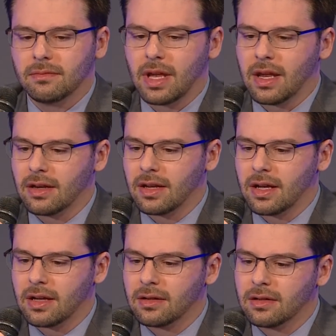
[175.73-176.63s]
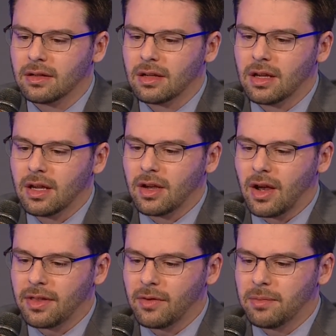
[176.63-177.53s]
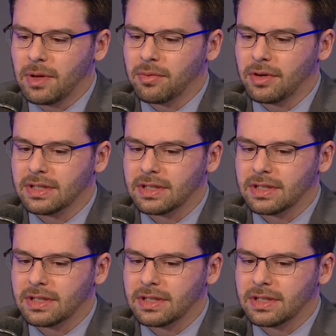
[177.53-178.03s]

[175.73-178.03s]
And I think we've been pretty